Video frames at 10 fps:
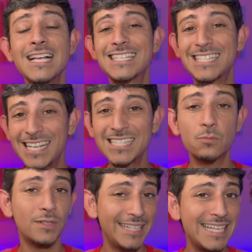Since
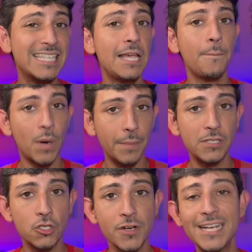releasing Bourbon
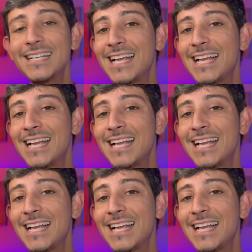Street,